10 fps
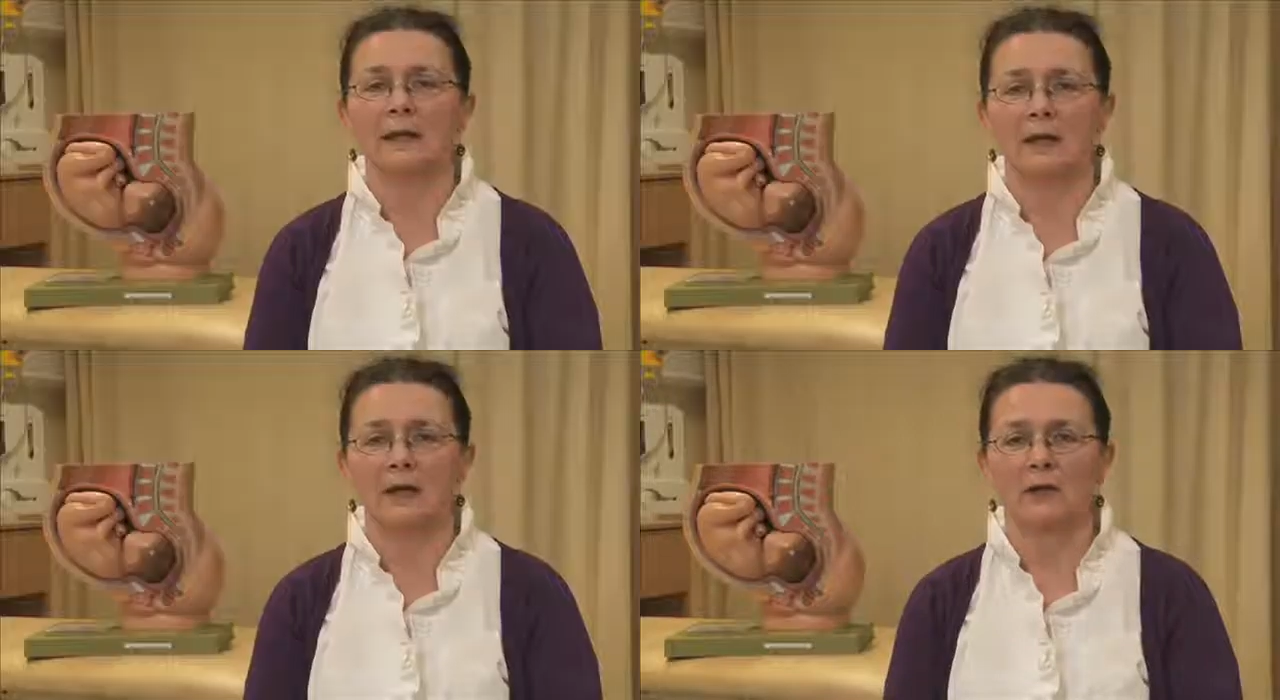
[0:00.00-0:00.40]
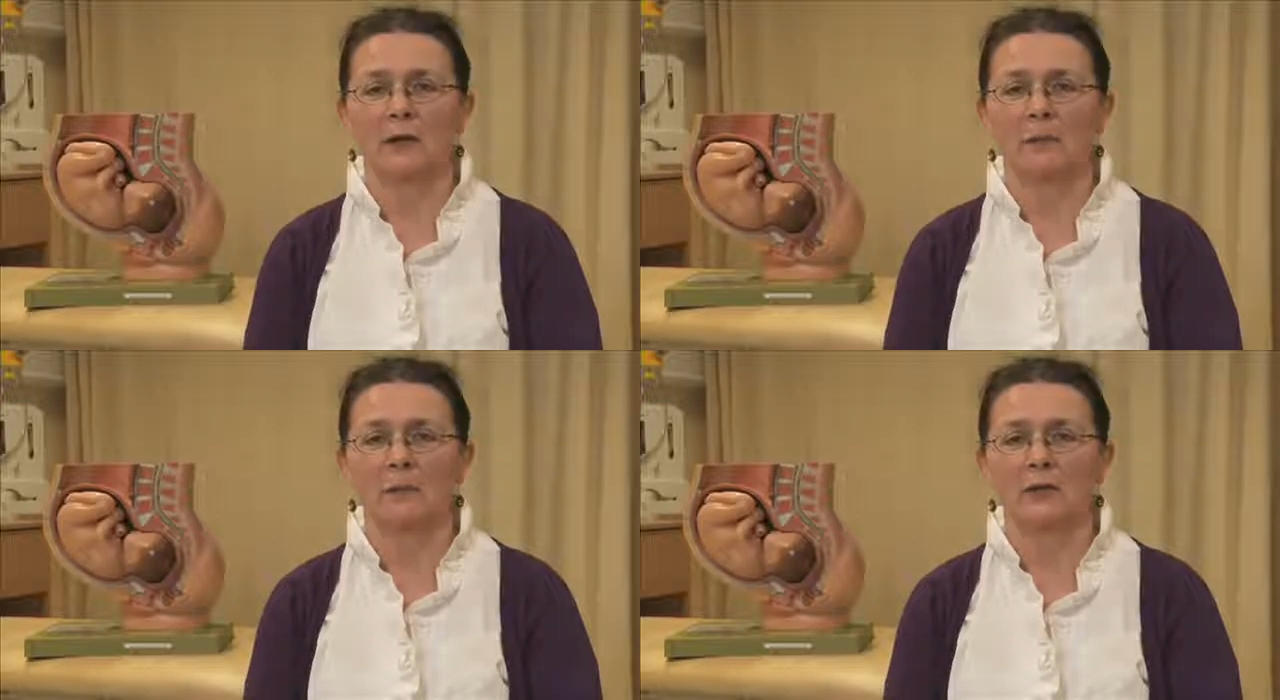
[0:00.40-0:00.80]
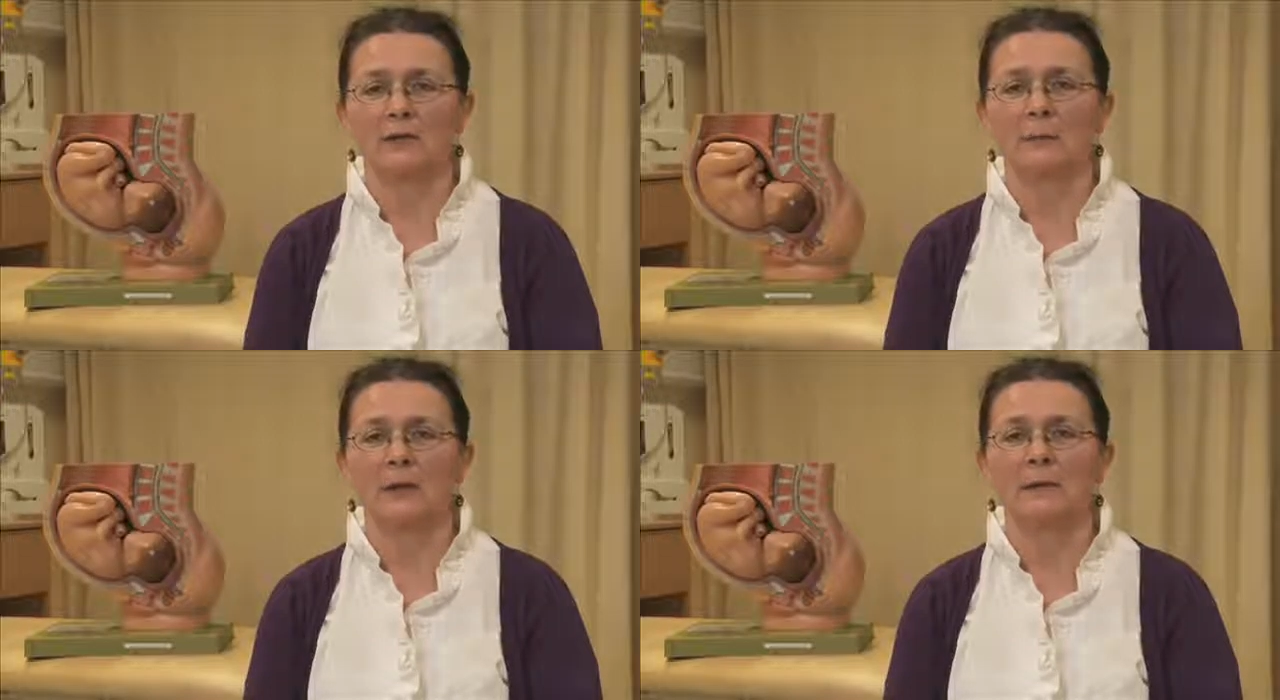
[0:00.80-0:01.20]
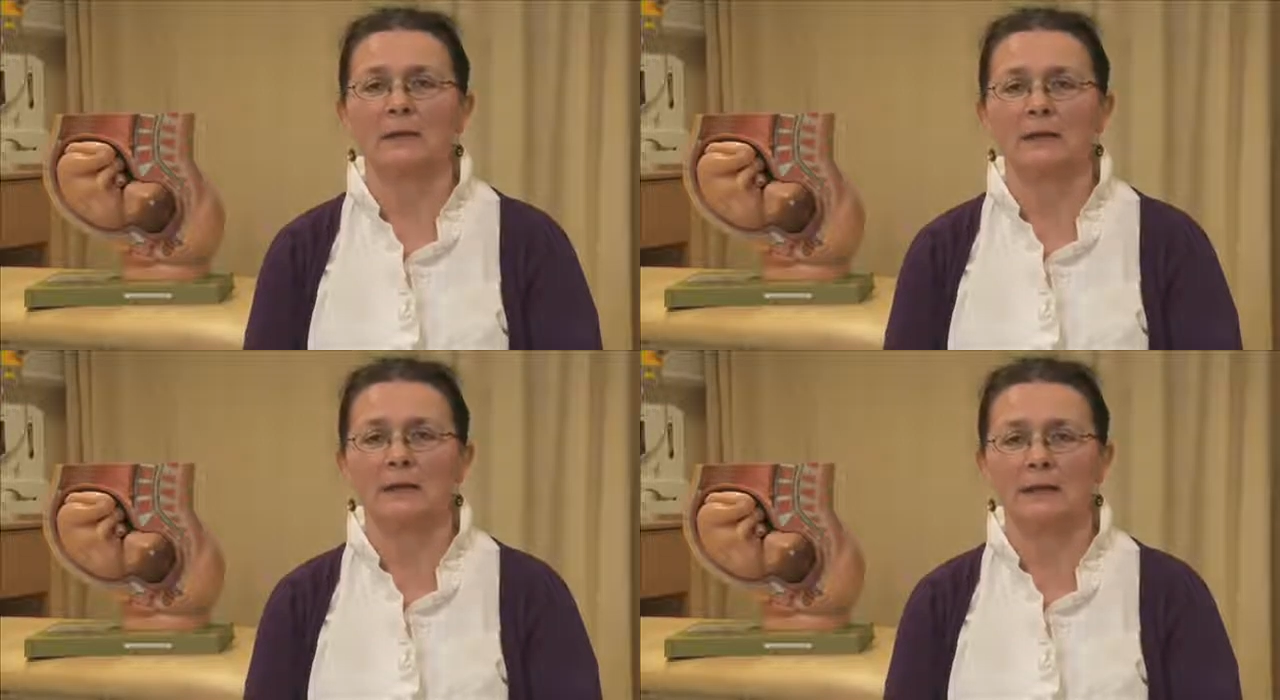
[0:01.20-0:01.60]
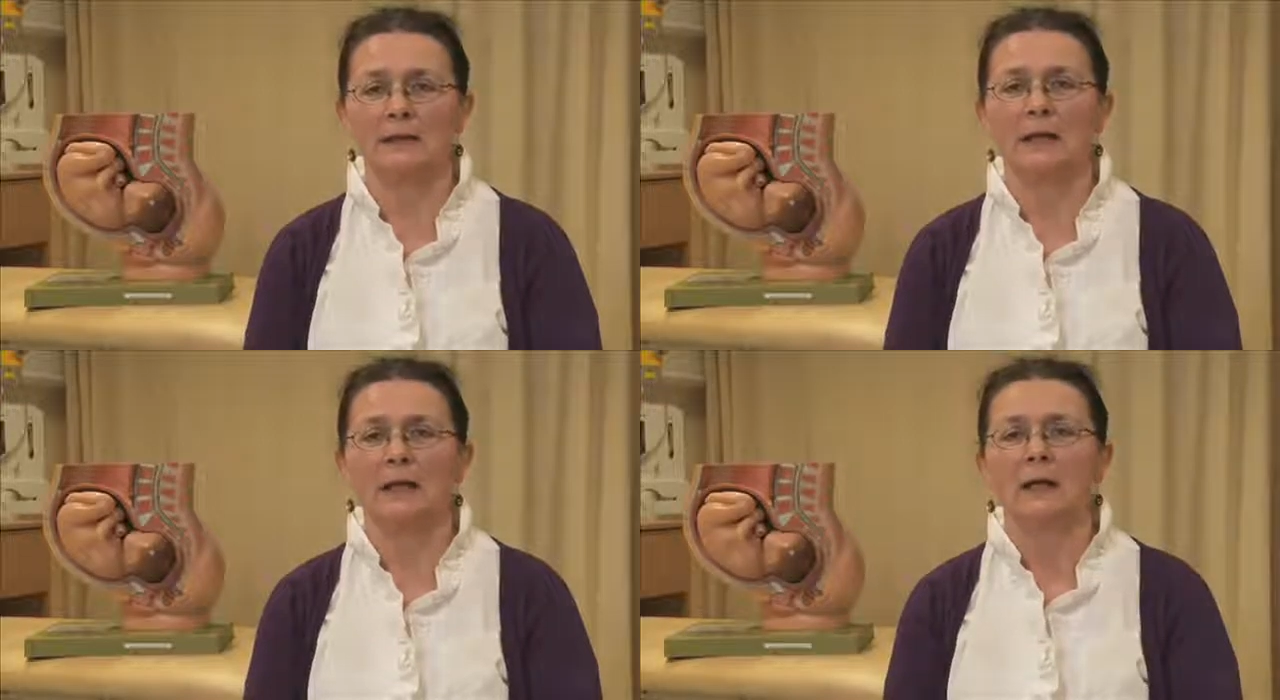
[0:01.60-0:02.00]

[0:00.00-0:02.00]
the care that mothers and babies need